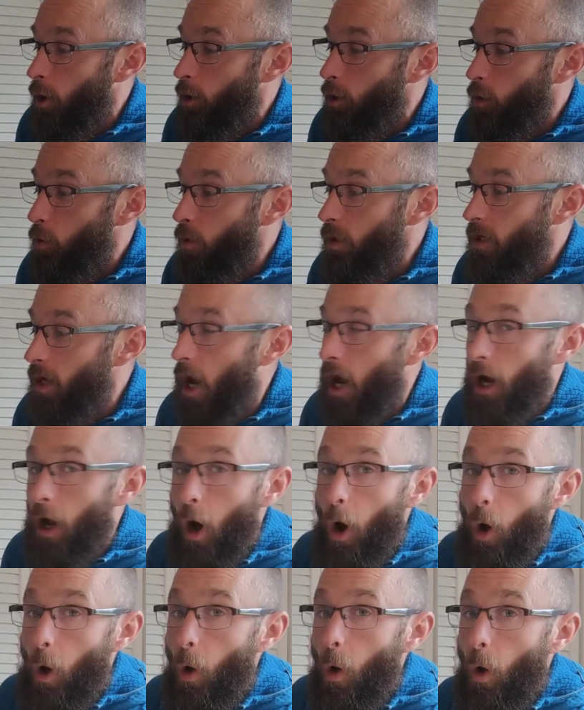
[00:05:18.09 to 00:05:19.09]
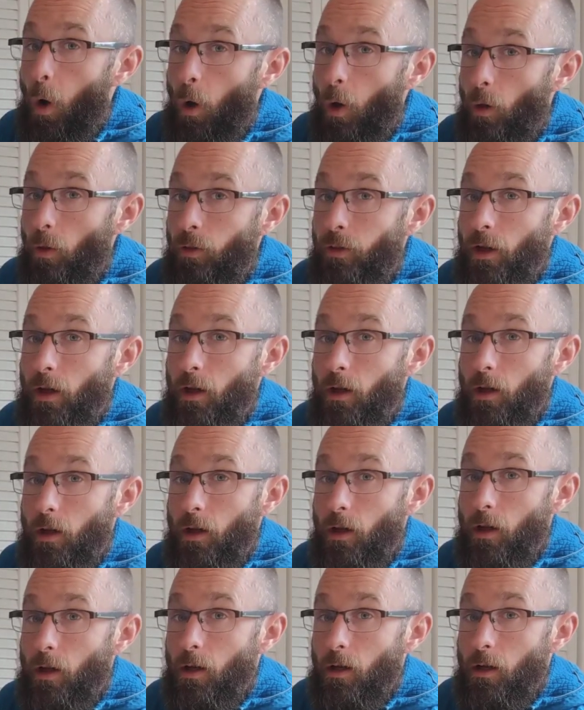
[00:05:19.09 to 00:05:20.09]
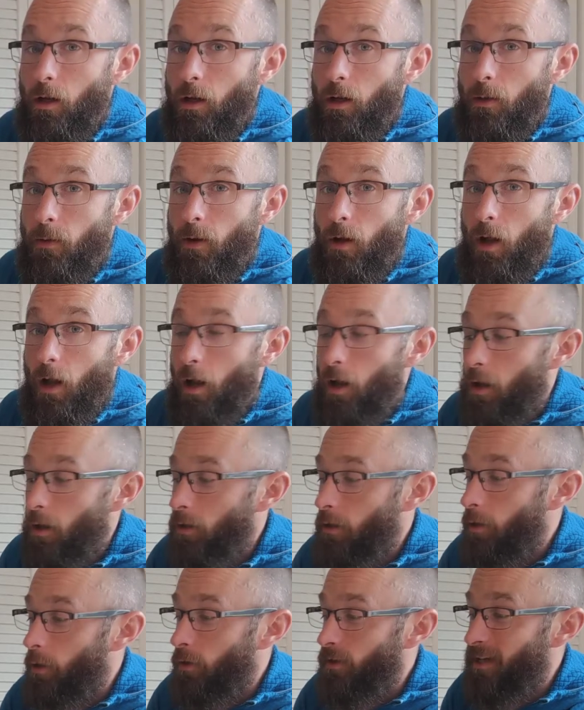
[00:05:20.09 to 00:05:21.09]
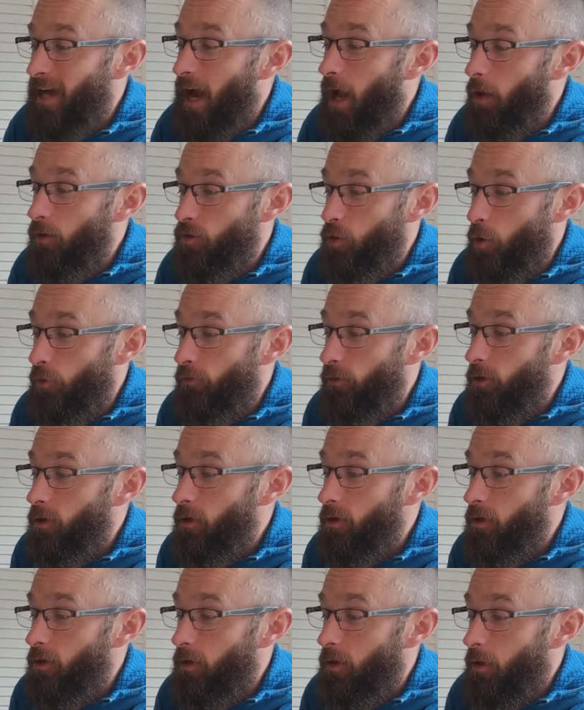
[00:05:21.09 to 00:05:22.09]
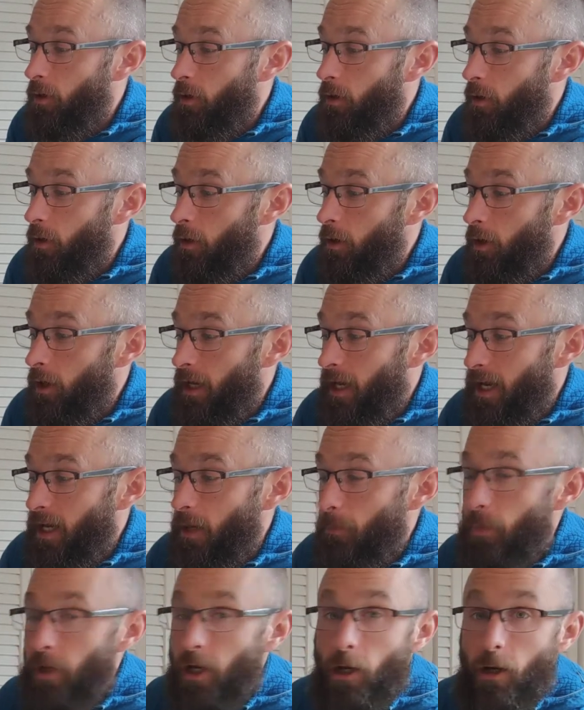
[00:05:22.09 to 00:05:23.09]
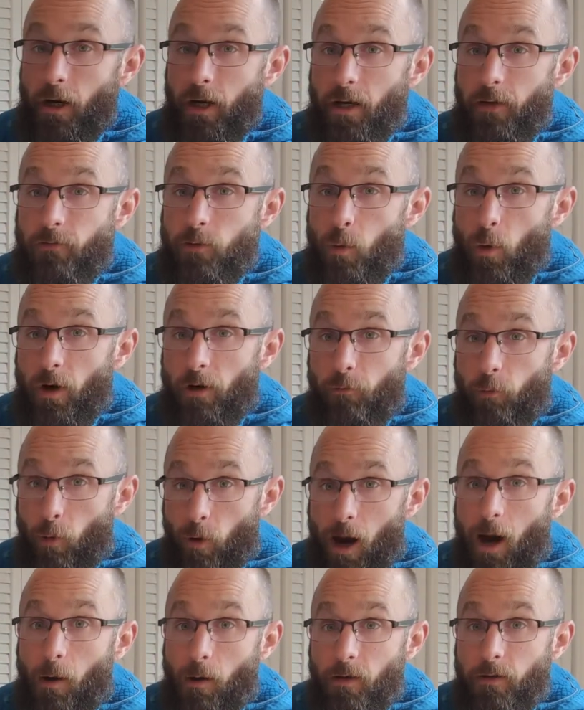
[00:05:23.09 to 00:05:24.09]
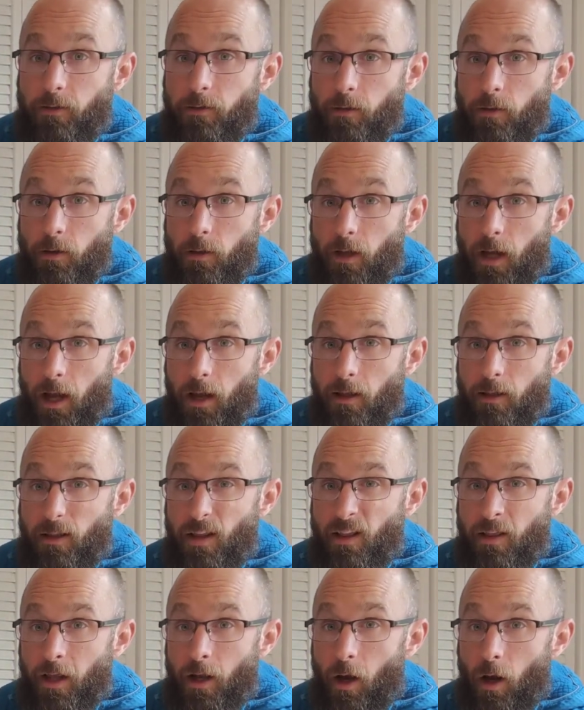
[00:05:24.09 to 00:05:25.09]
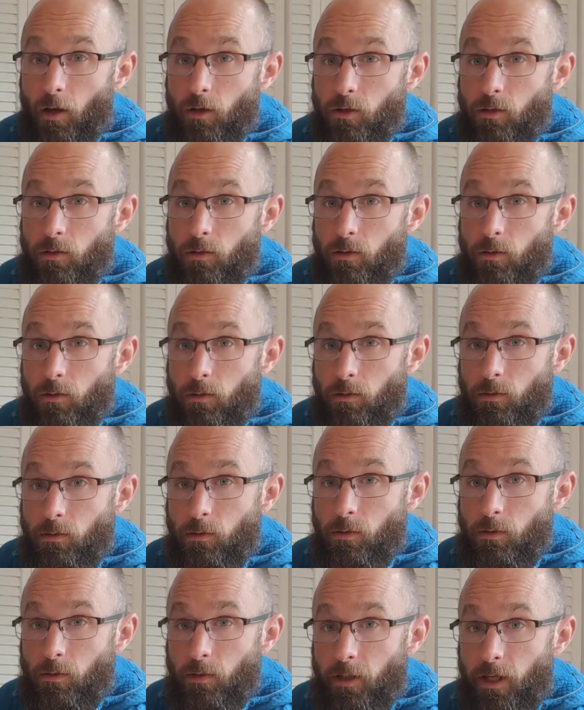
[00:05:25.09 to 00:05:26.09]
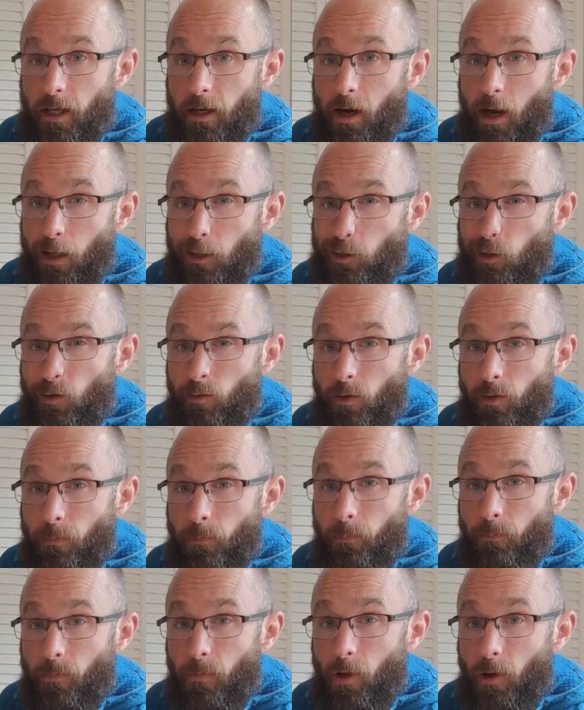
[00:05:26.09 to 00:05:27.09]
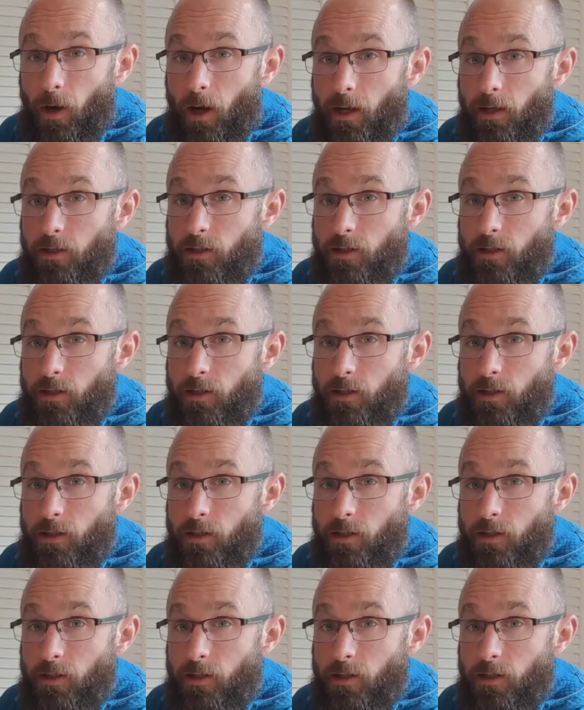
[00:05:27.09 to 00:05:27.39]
You would knock all the little dowels over in a period of 24 hours. Okay. Then they'd all get knocked over. All right.